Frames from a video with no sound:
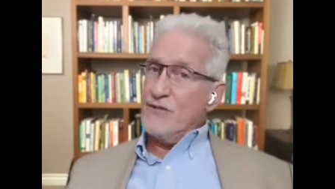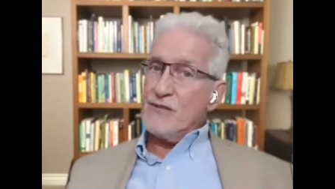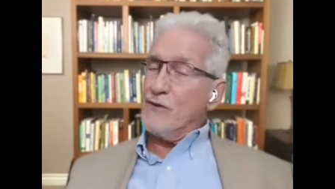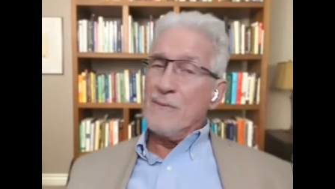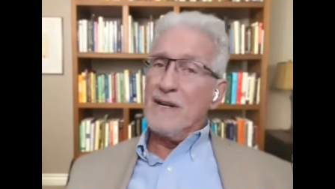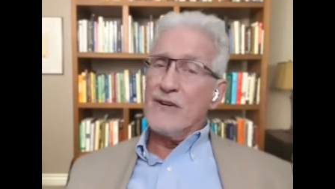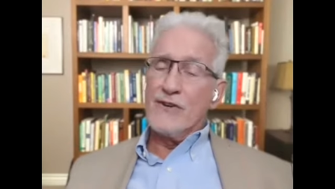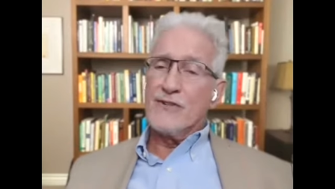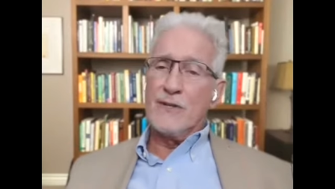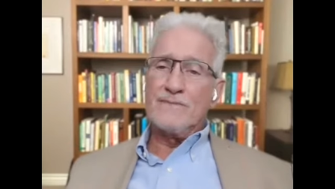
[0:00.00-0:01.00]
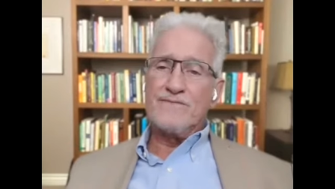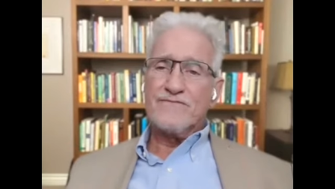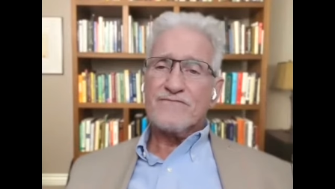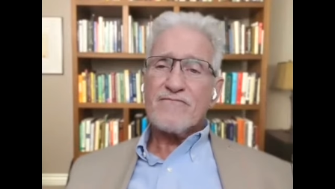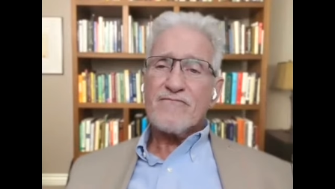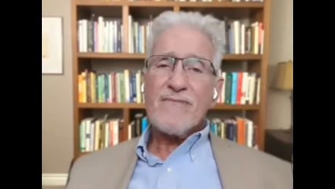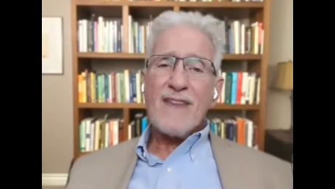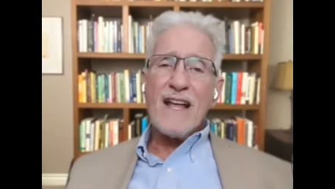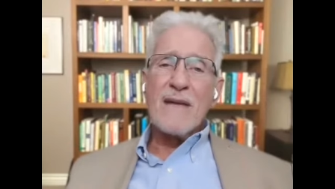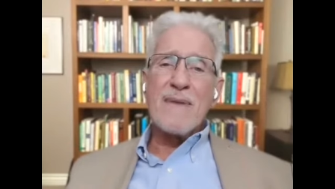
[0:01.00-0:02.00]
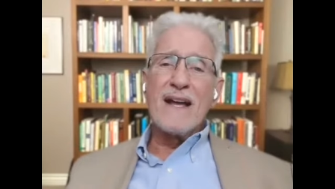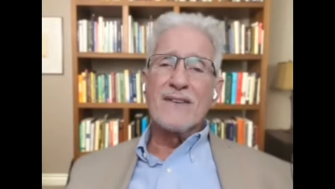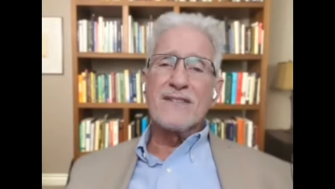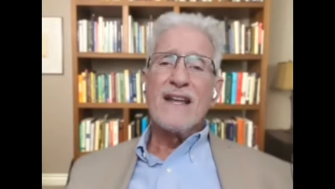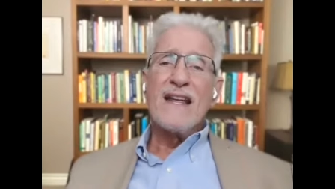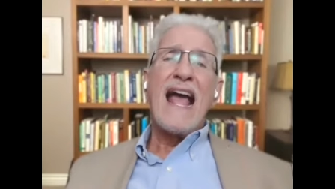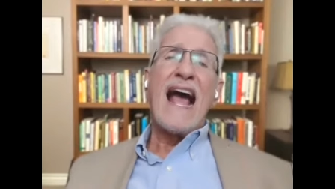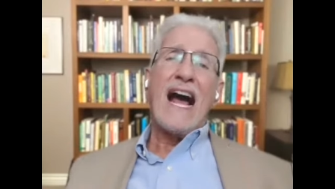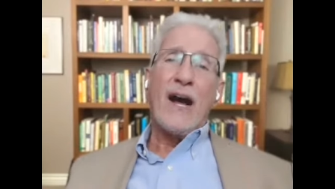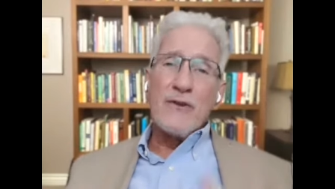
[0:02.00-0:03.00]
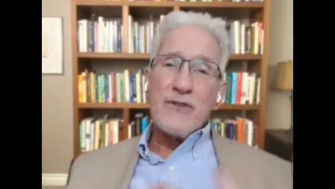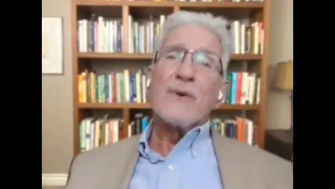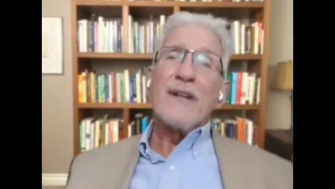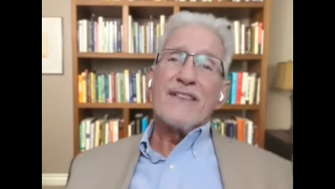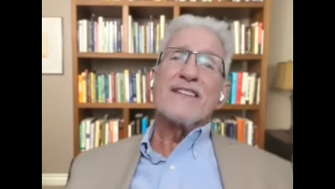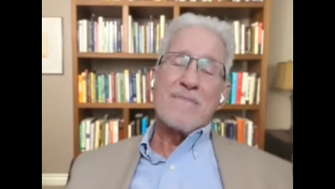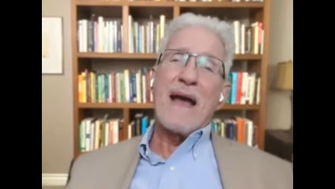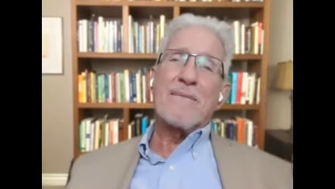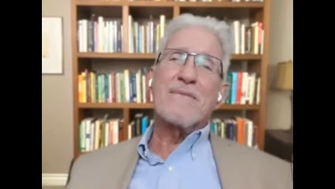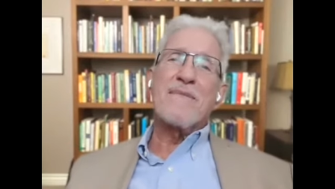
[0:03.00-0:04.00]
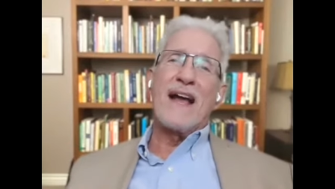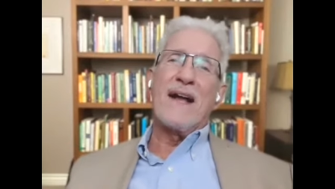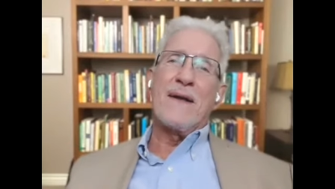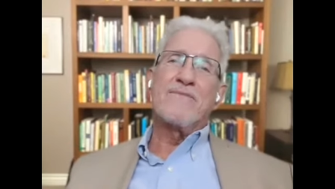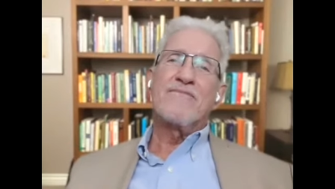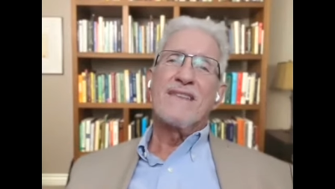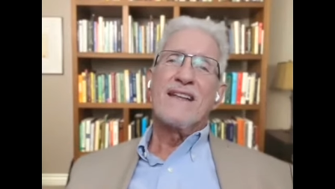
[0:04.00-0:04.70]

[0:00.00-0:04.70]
just for a minute or two about how doing this map, um,